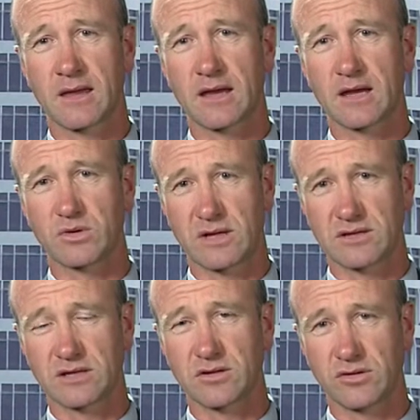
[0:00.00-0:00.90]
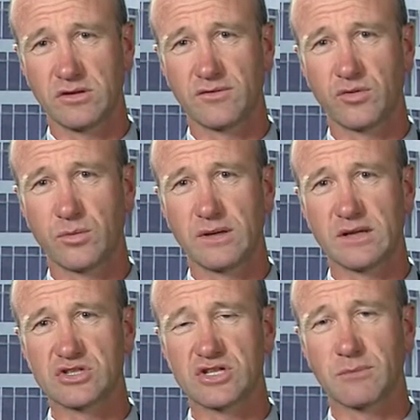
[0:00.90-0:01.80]
We're now down to 34
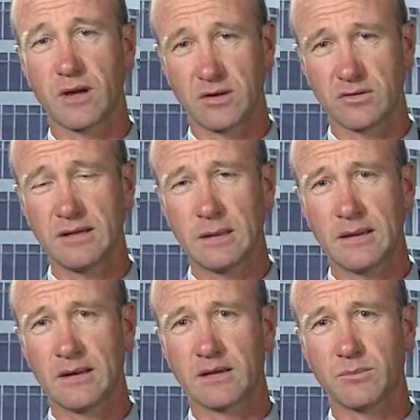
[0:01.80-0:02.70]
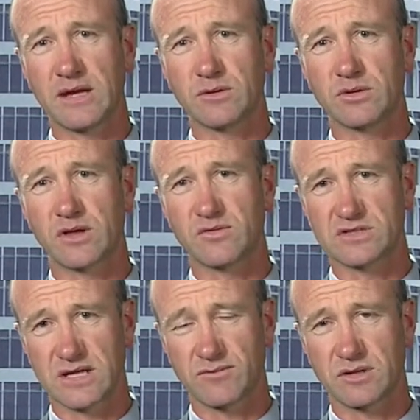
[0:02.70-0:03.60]
million sheep only, compared with over
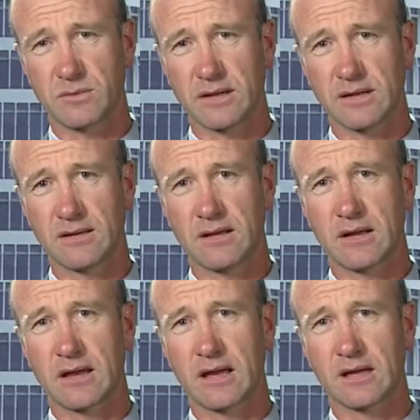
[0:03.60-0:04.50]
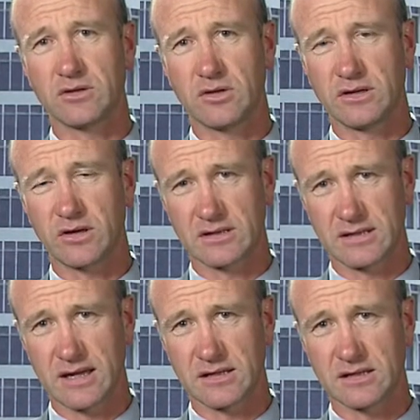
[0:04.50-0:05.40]
70 million in the early
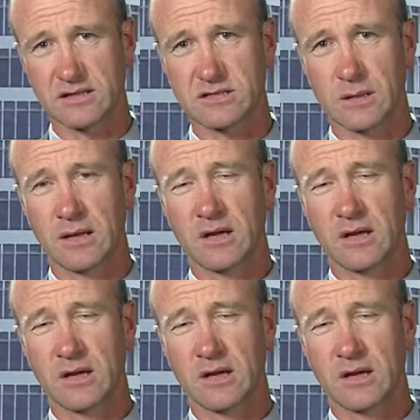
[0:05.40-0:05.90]
1980s.